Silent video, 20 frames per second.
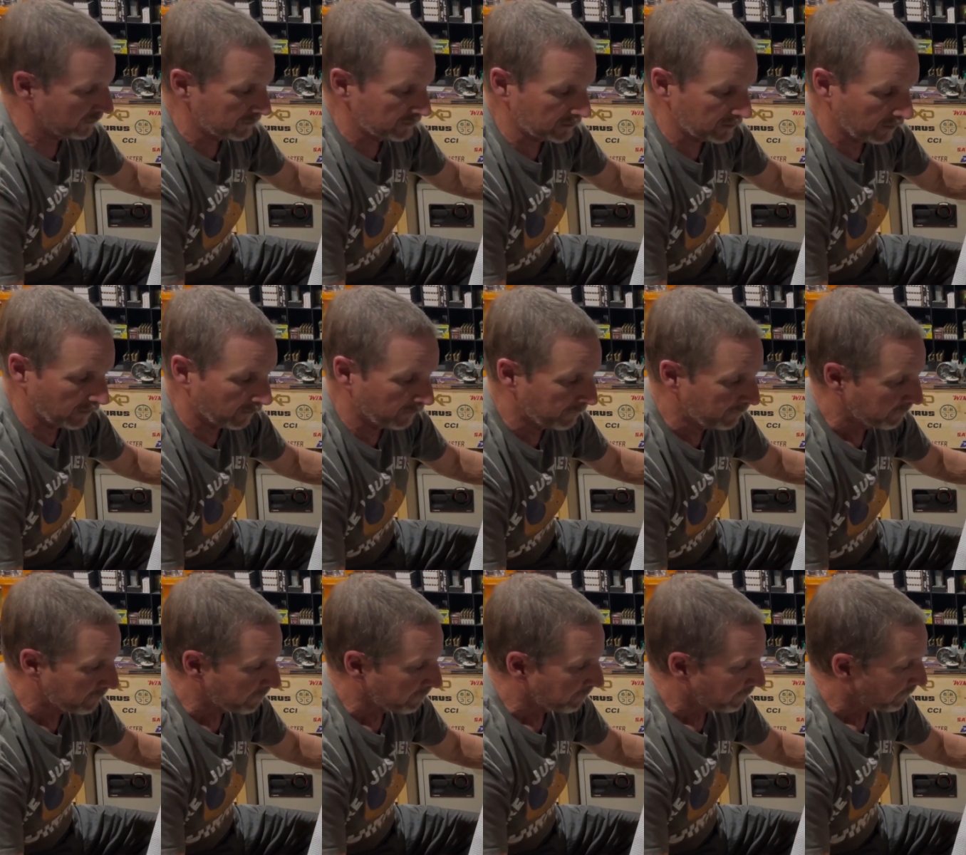So
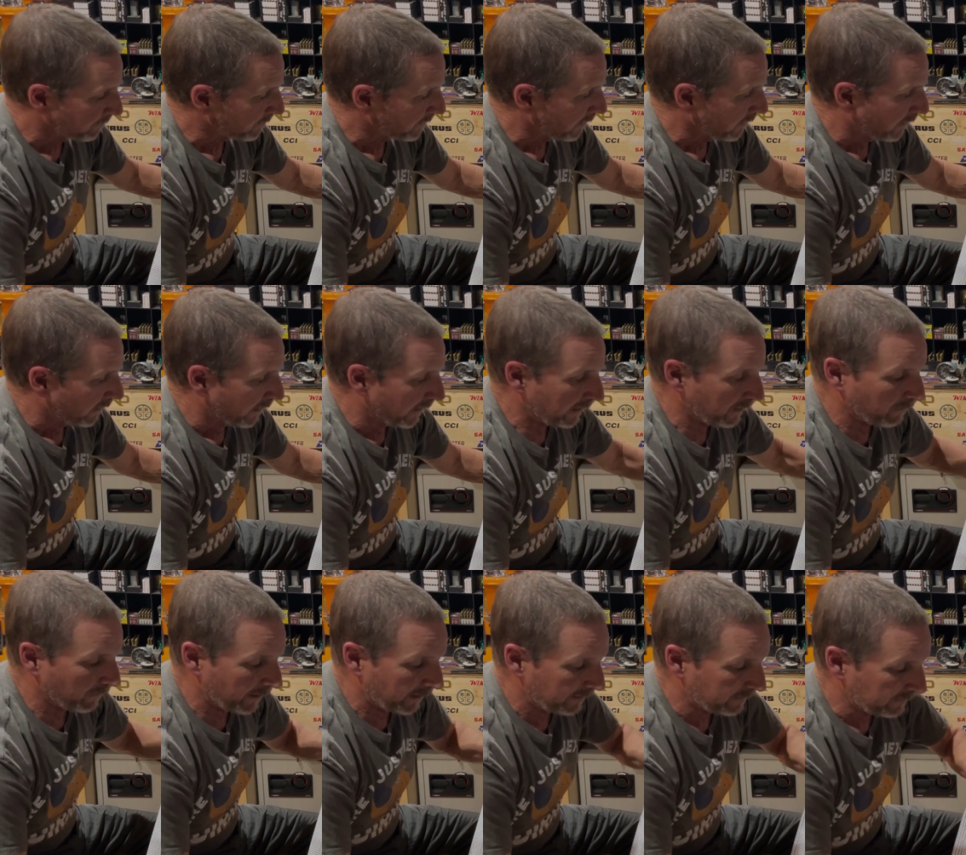
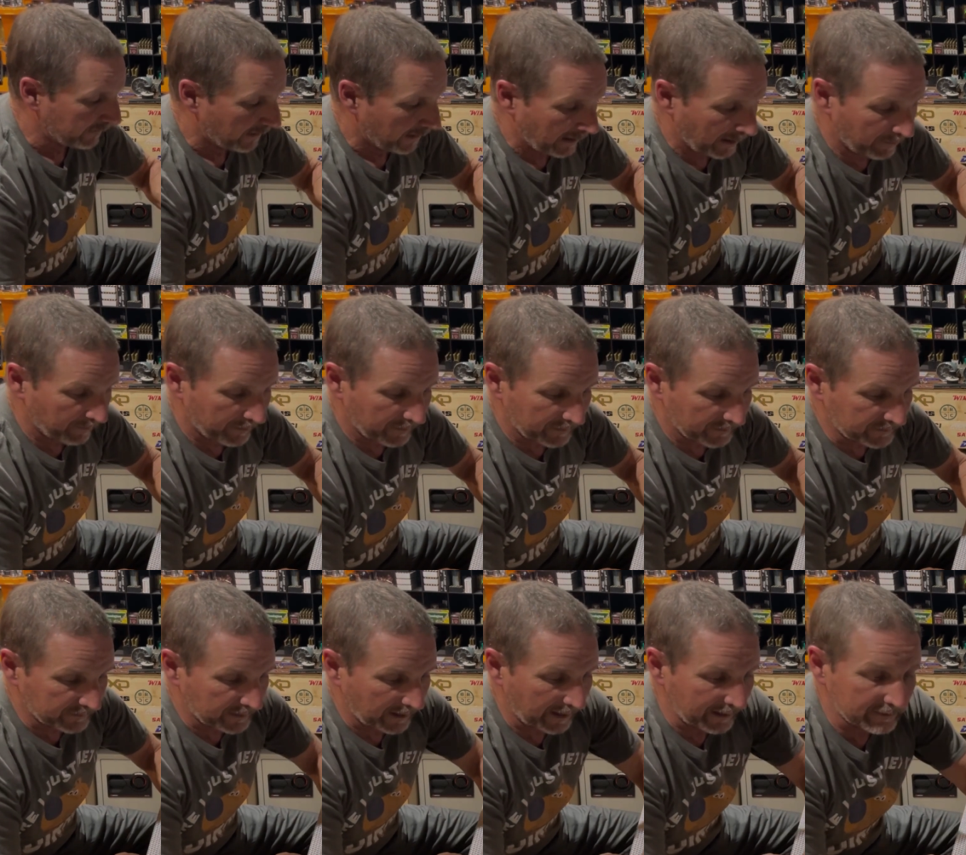anyway, I'm going to
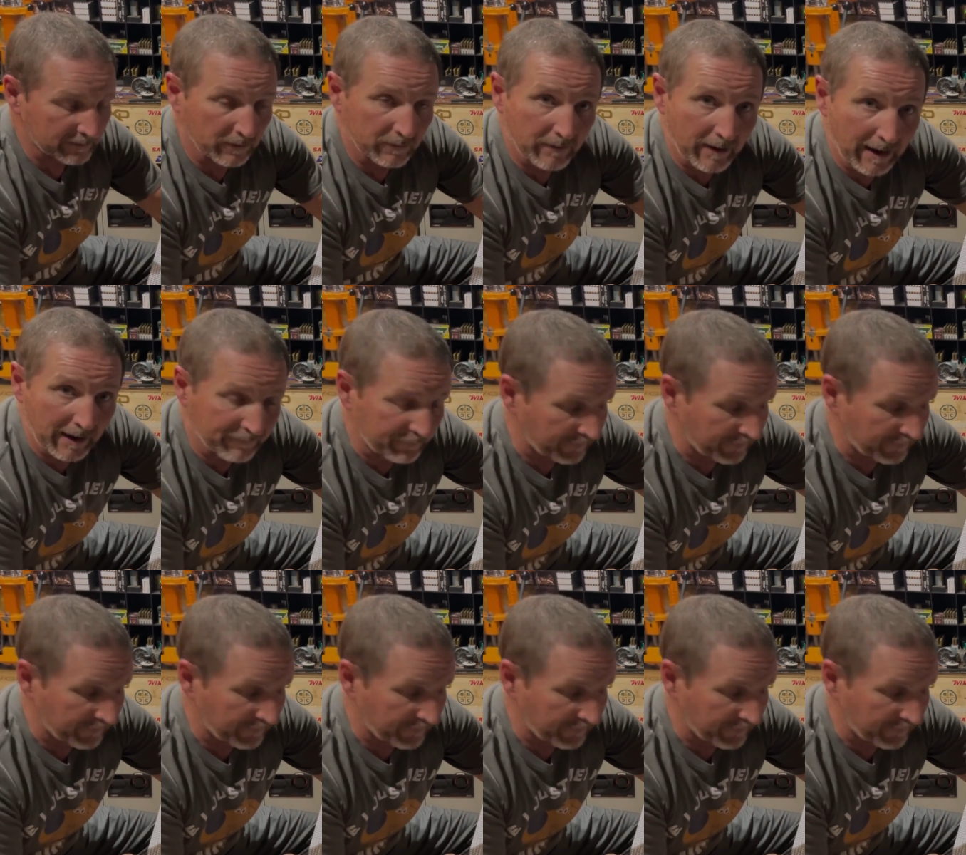X-Acto knife